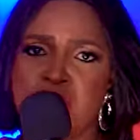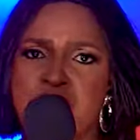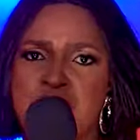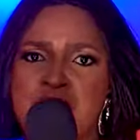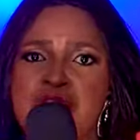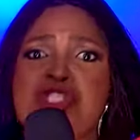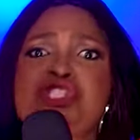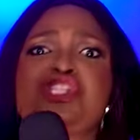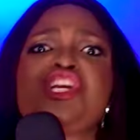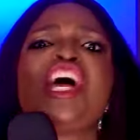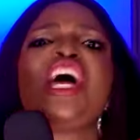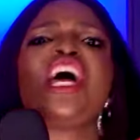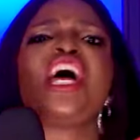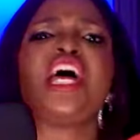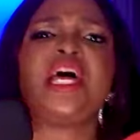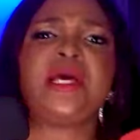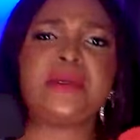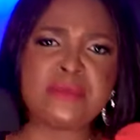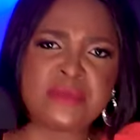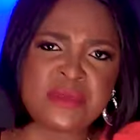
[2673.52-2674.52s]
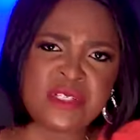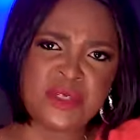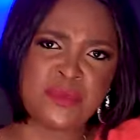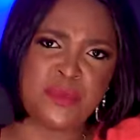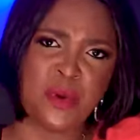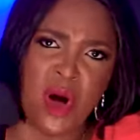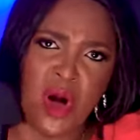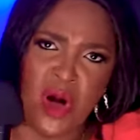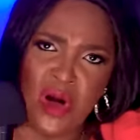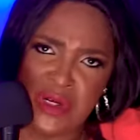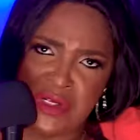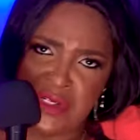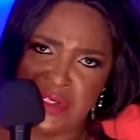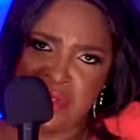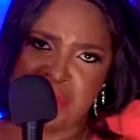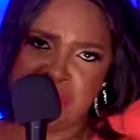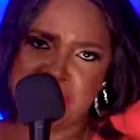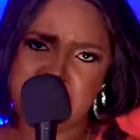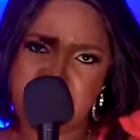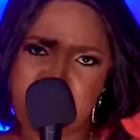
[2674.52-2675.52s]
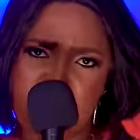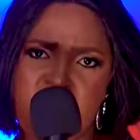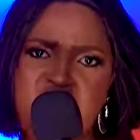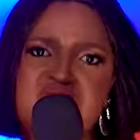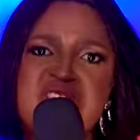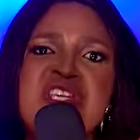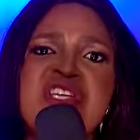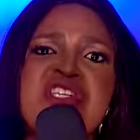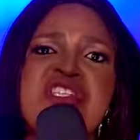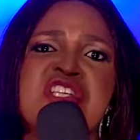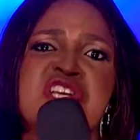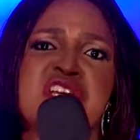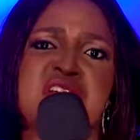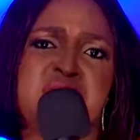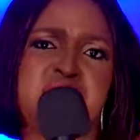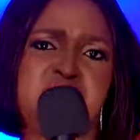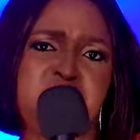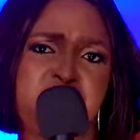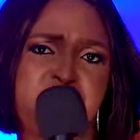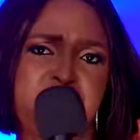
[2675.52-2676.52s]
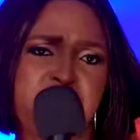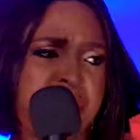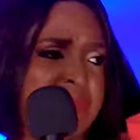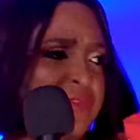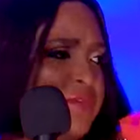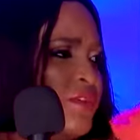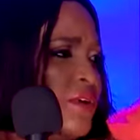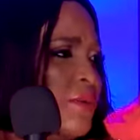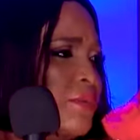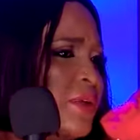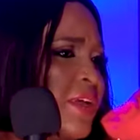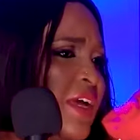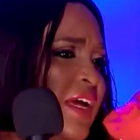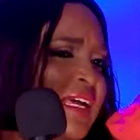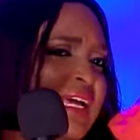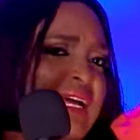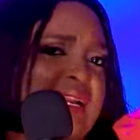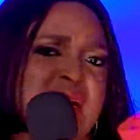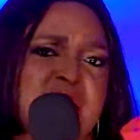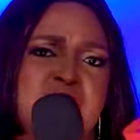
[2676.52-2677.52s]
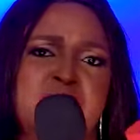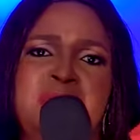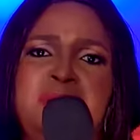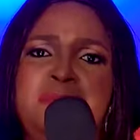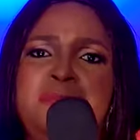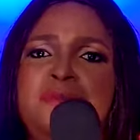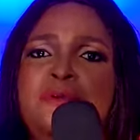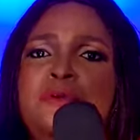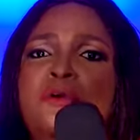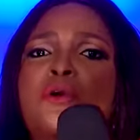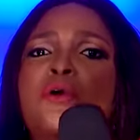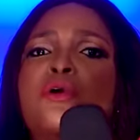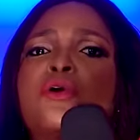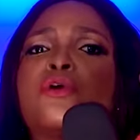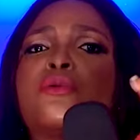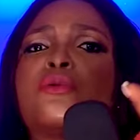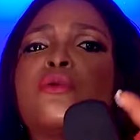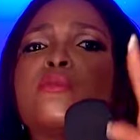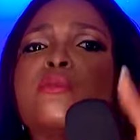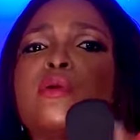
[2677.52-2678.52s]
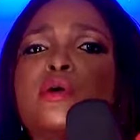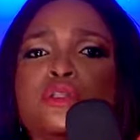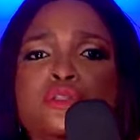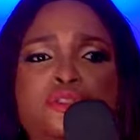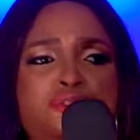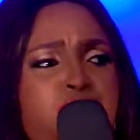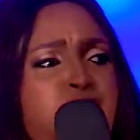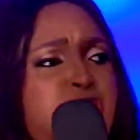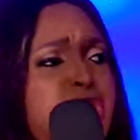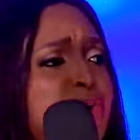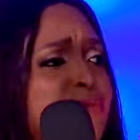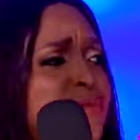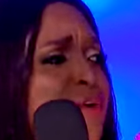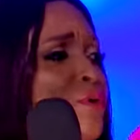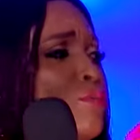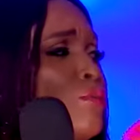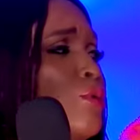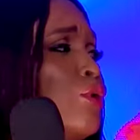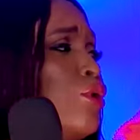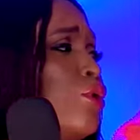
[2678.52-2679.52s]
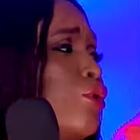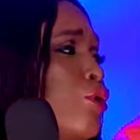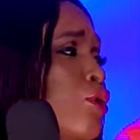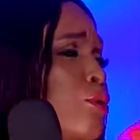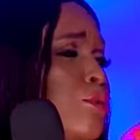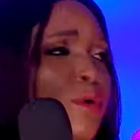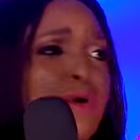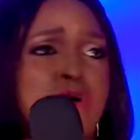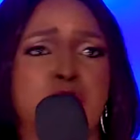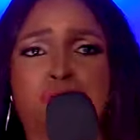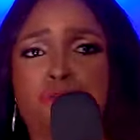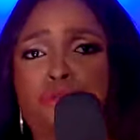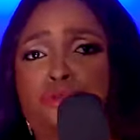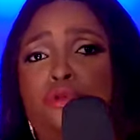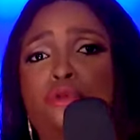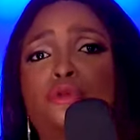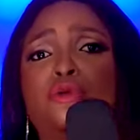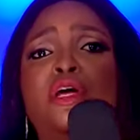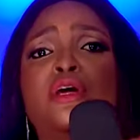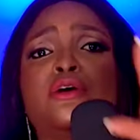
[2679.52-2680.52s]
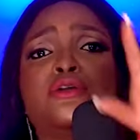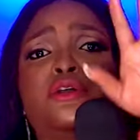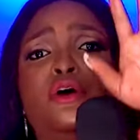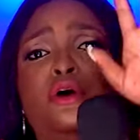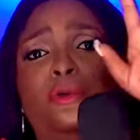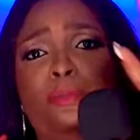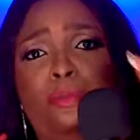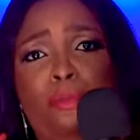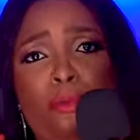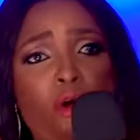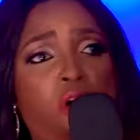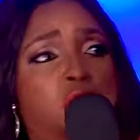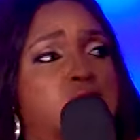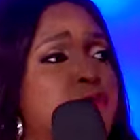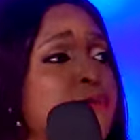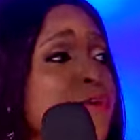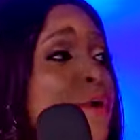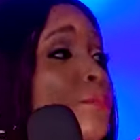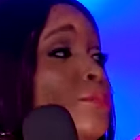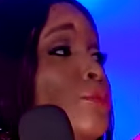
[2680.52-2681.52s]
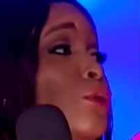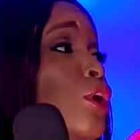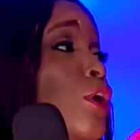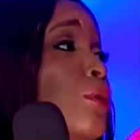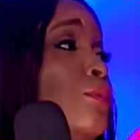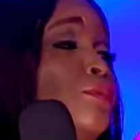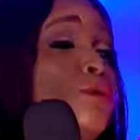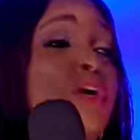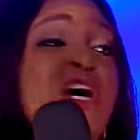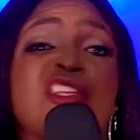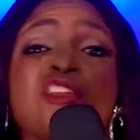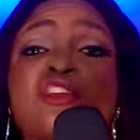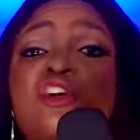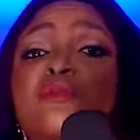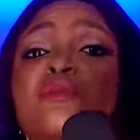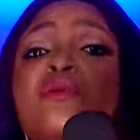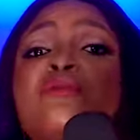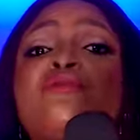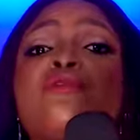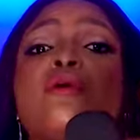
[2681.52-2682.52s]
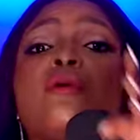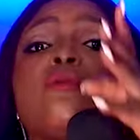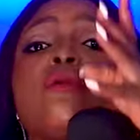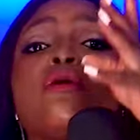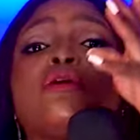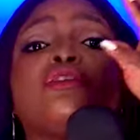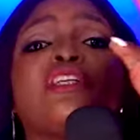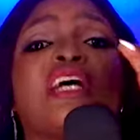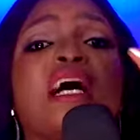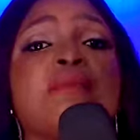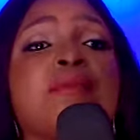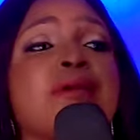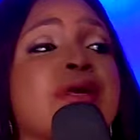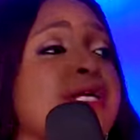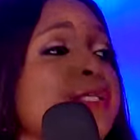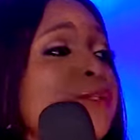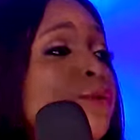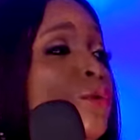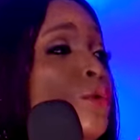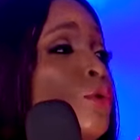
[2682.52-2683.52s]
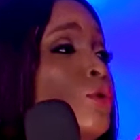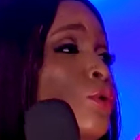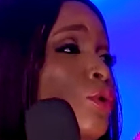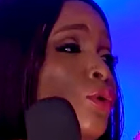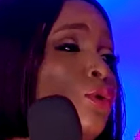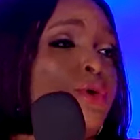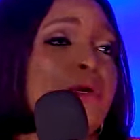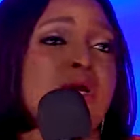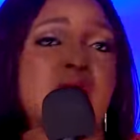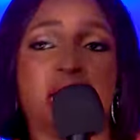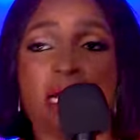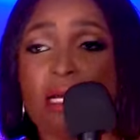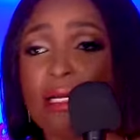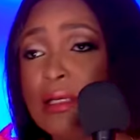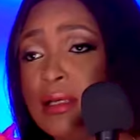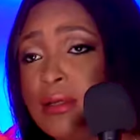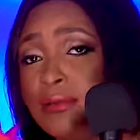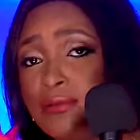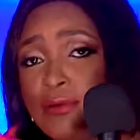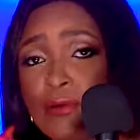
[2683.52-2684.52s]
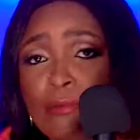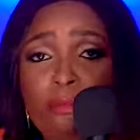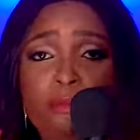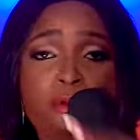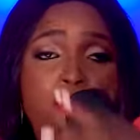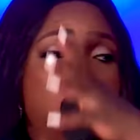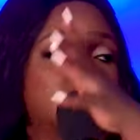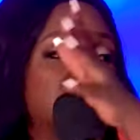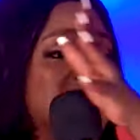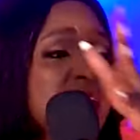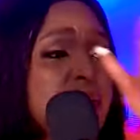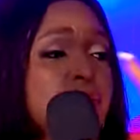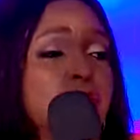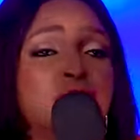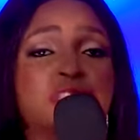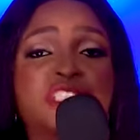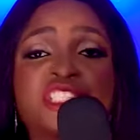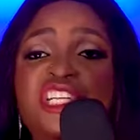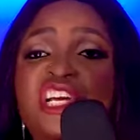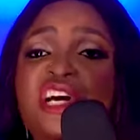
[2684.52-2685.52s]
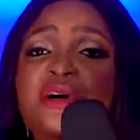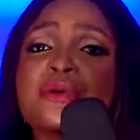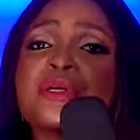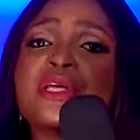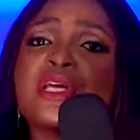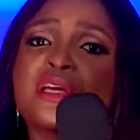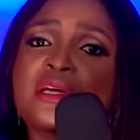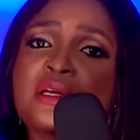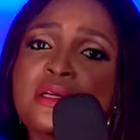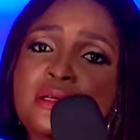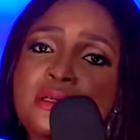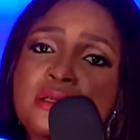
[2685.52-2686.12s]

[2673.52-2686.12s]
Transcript: James Bond. Onyije. From Keke Napep to Koroko Bus, from Koroko Bus to Kedop, from Drop, you are dropping from one Camry to Corolla, from Corolla to GLK.